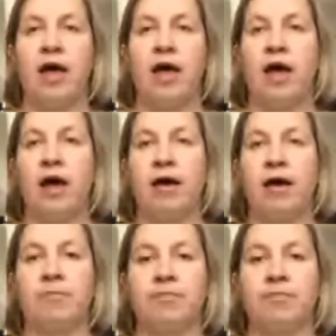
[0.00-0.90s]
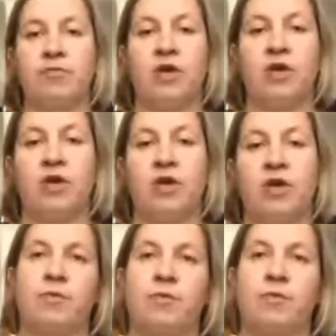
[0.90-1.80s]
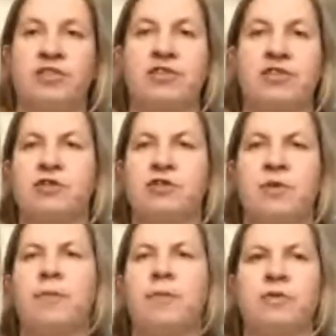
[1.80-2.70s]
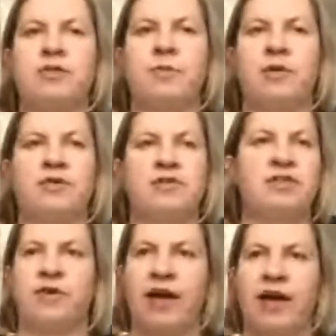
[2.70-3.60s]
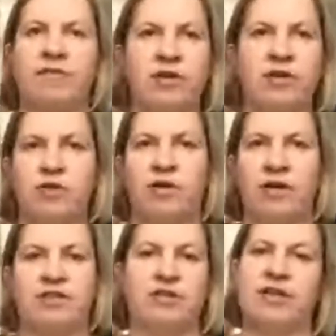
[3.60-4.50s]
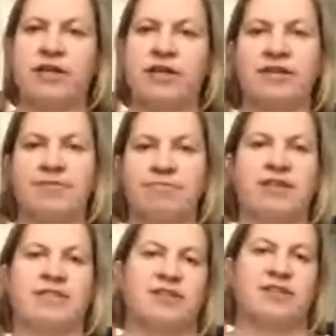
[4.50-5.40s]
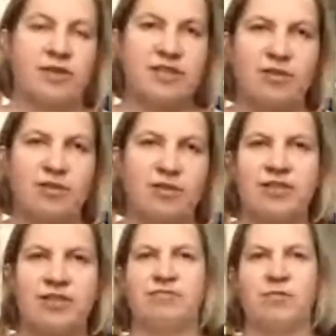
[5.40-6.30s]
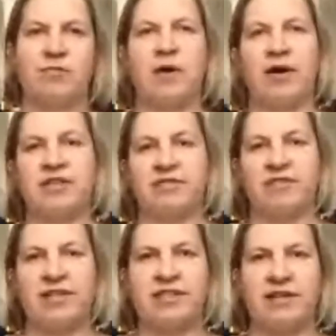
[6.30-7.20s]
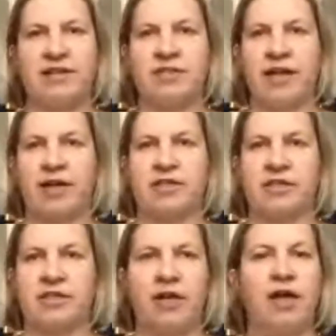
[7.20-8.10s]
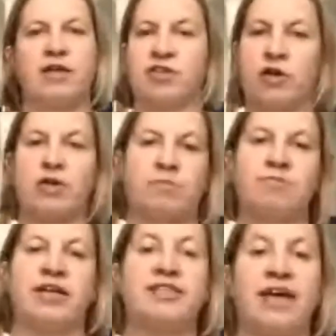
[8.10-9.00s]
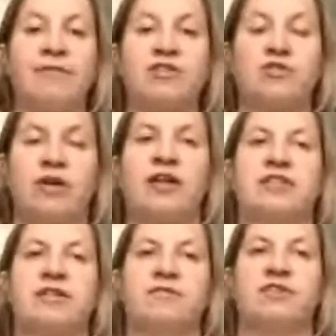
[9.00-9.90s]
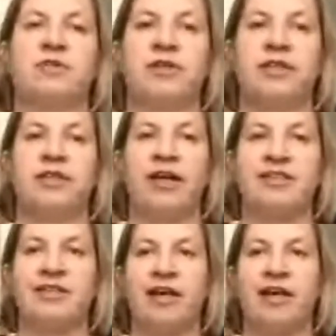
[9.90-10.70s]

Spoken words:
You know, if you were to just choose people who responded to an advert or clicked on a link, then there's always the risk of the bias of that self-selection. So you need to have a strategy for doing that,